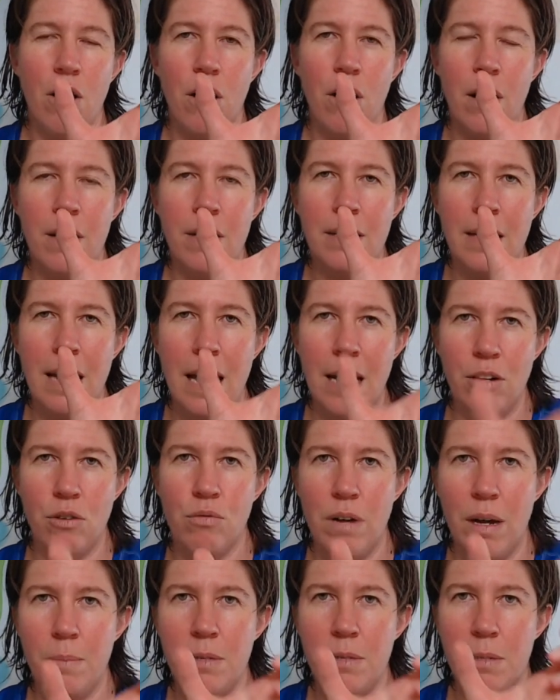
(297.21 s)

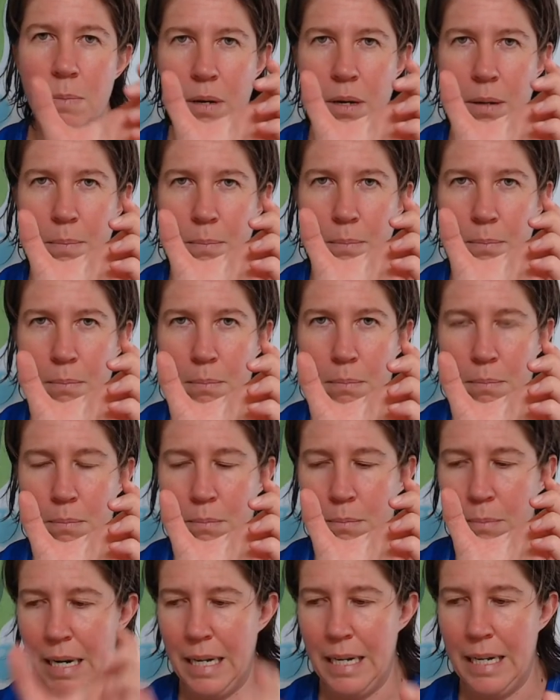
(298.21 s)
nanograms per
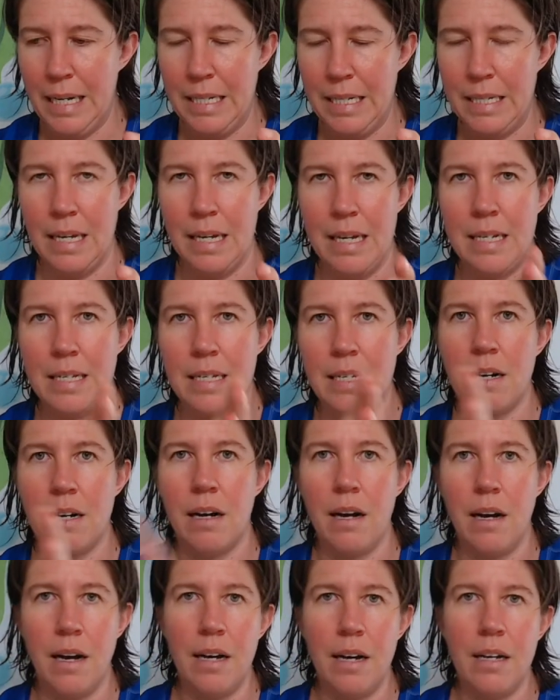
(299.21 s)
milliliter is
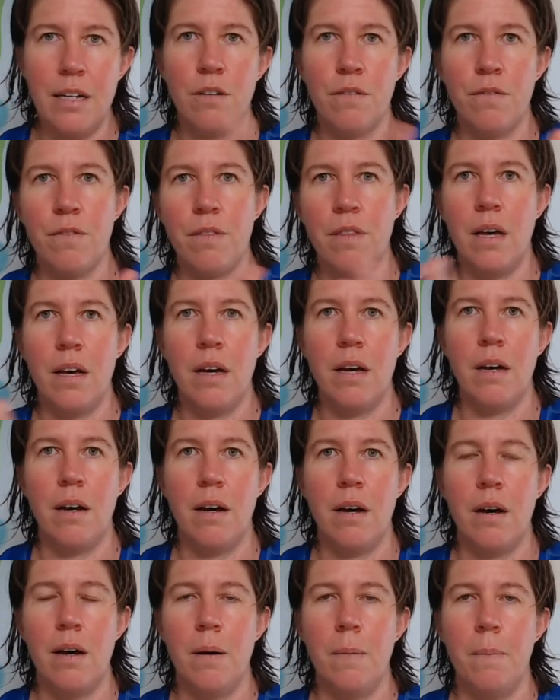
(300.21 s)
kind of
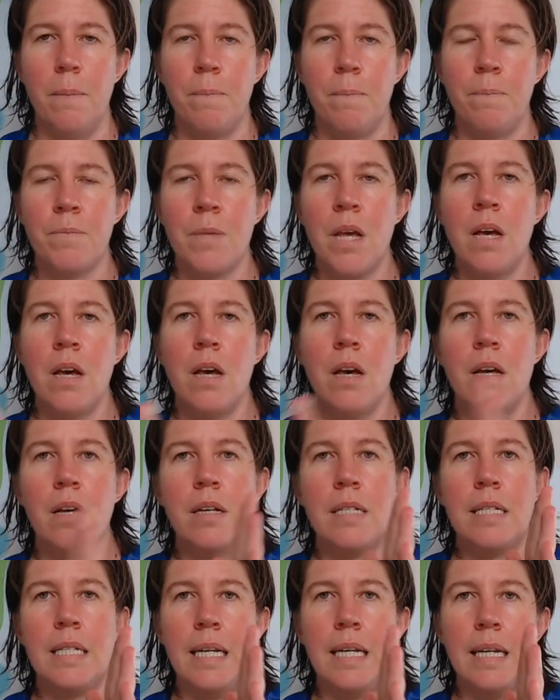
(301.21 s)
the
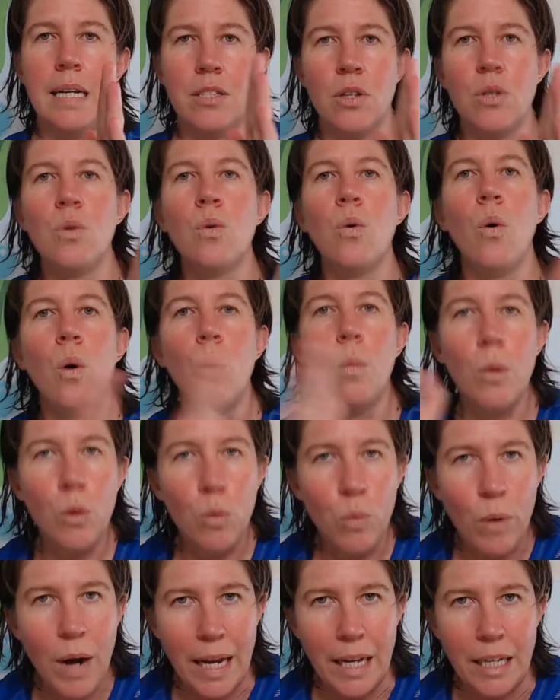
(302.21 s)
seen as the normal
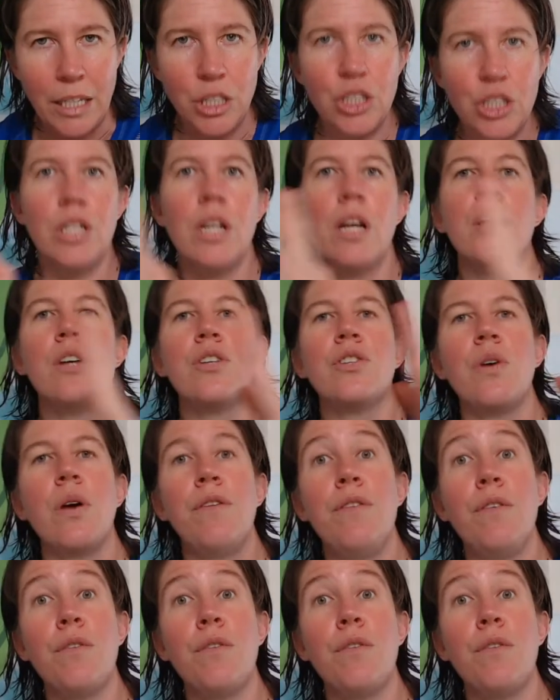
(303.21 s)
range. So if you've